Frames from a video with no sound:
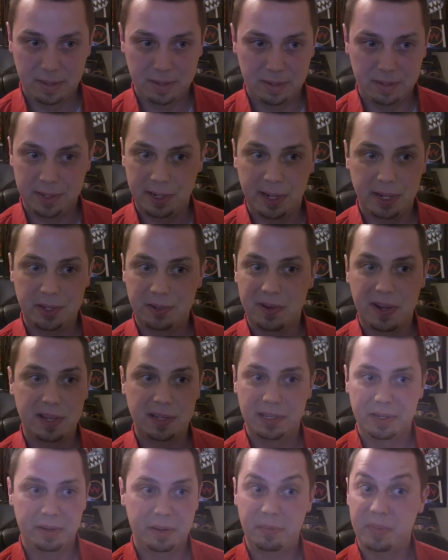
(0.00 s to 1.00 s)
get
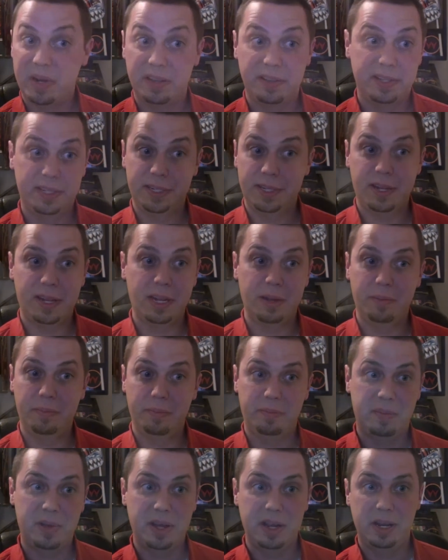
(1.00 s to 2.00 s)
dressed. And by this
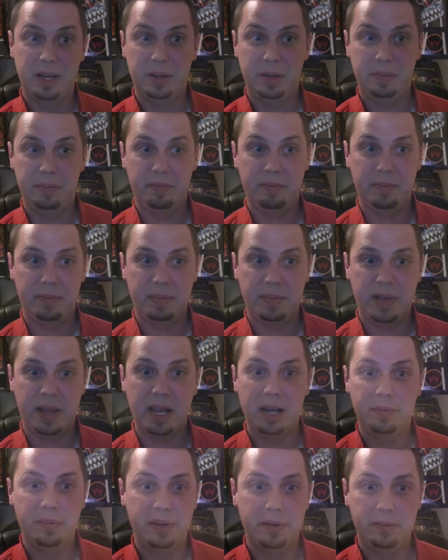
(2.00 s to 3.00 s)
time, I
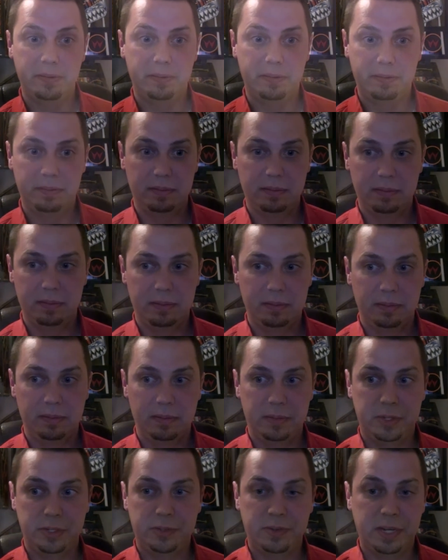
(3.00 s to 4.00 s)
had been
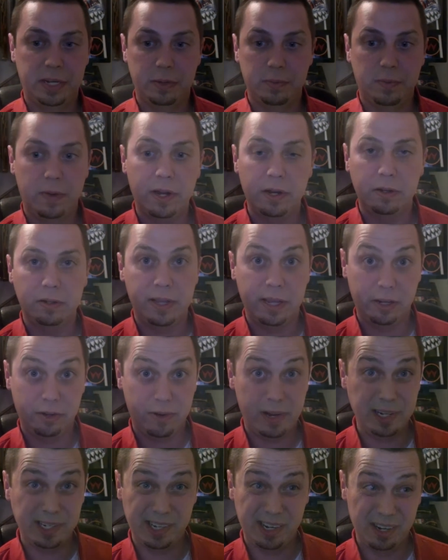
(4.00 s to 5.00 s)
drinking water like
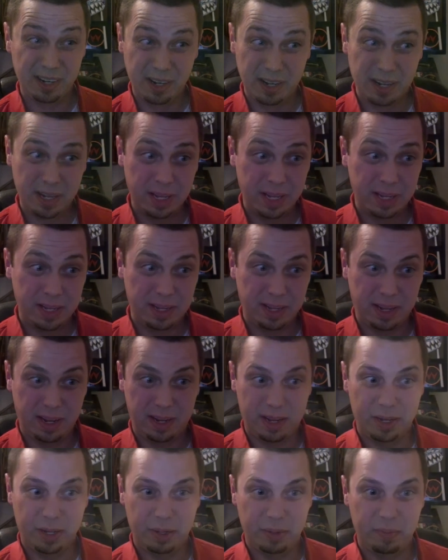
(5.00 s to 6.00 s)
crazy,
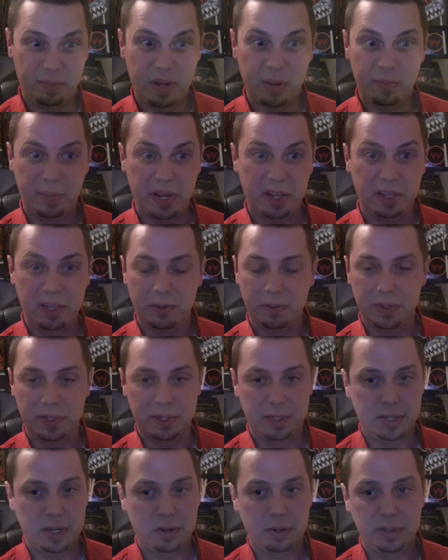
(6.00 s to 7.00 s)
and my belly
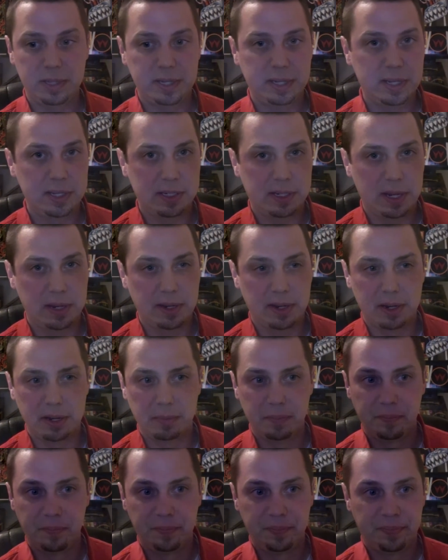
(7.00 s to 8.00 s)
was totally distended.
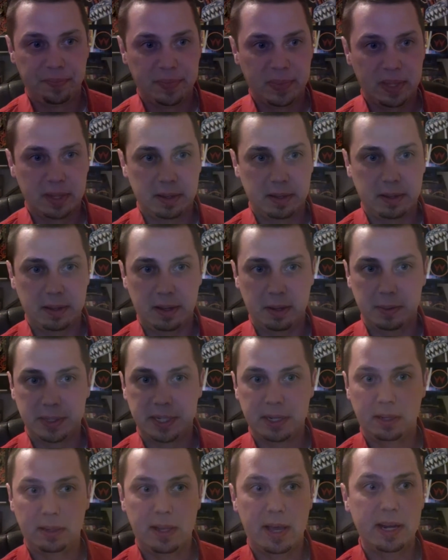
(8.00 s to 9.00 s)
I was
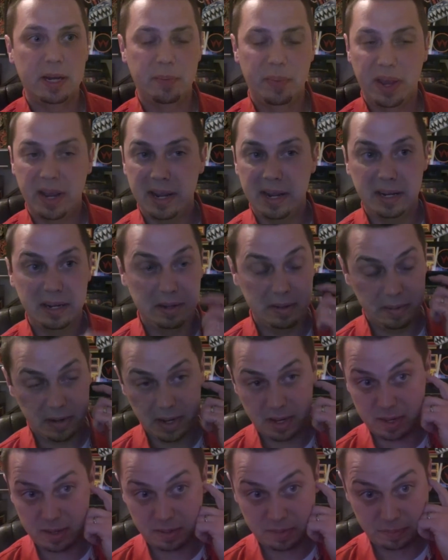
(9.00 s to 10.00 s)
in a lot of pain
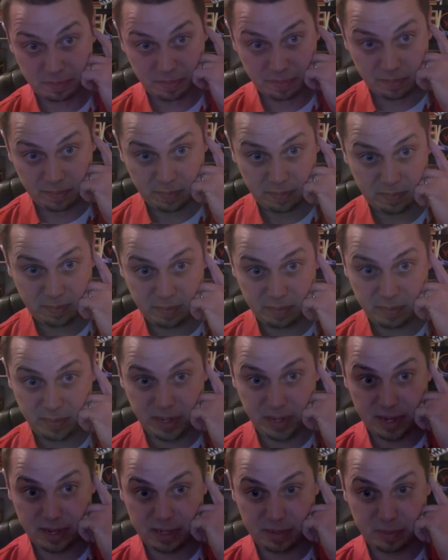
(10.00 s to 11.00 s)

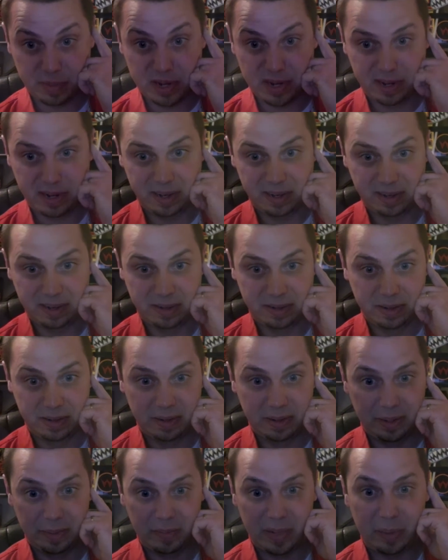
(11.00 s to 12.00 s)
because my
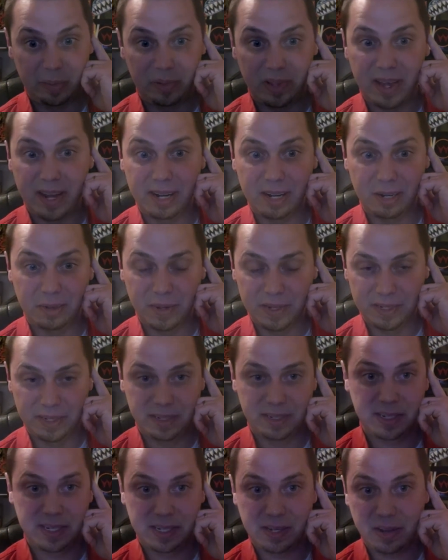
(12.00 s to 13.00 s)
bladder, which
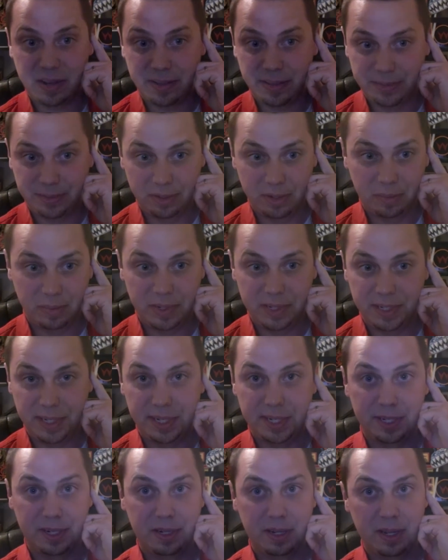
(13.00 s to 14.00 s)
had just gone through a
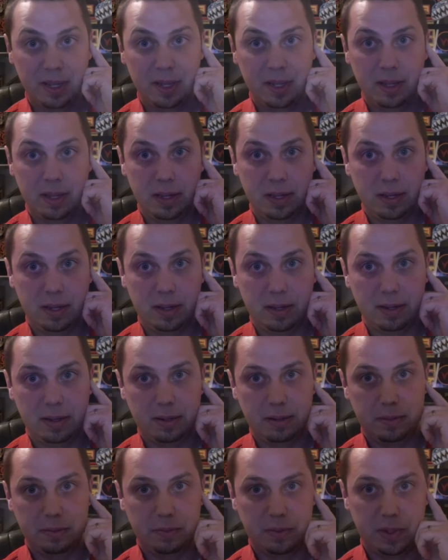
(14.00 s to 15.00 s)
procedure,
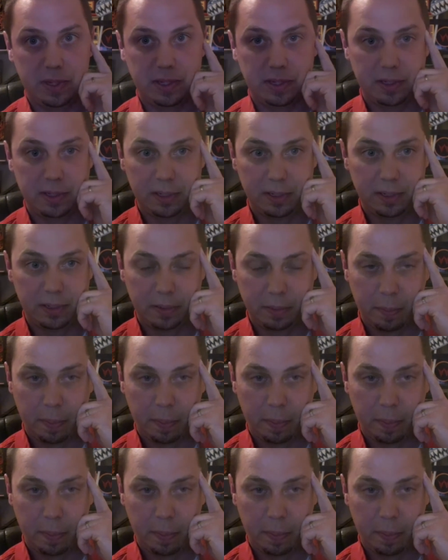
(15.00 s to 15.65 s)
was